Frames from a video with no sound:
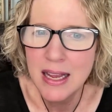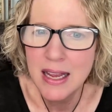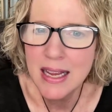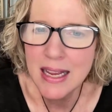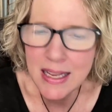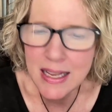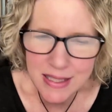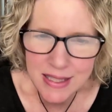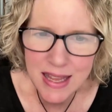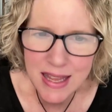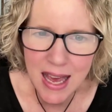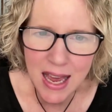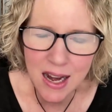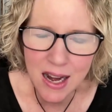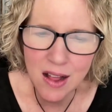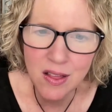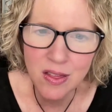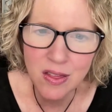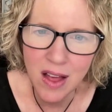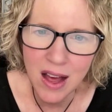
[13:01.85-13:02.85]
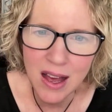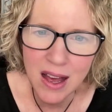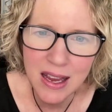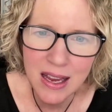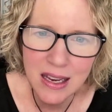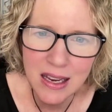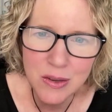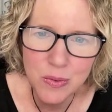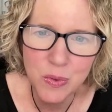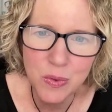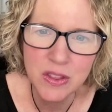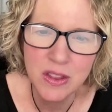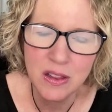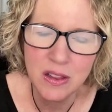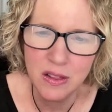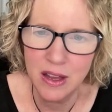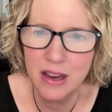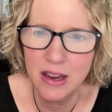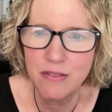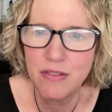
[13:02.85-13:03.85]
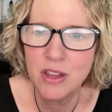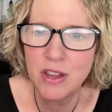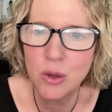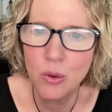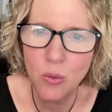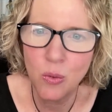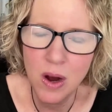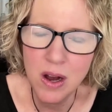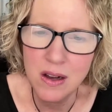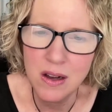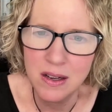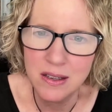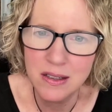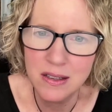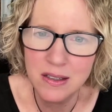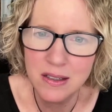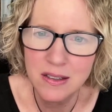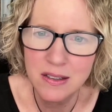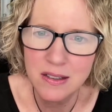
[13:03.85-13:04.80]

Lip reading: Is that aligned with the life that you want?